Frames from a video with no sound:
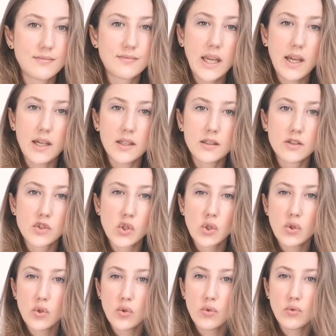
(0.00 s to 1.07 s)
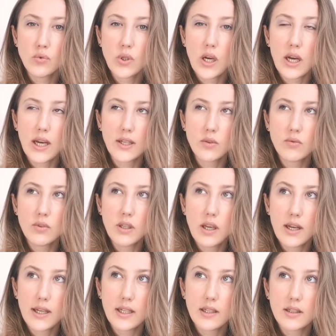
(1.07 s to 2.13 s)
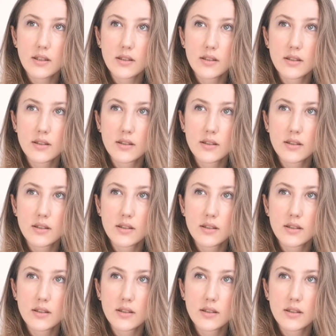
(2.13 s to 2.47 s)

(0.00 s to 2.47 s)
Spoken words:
Yeah, so I don't like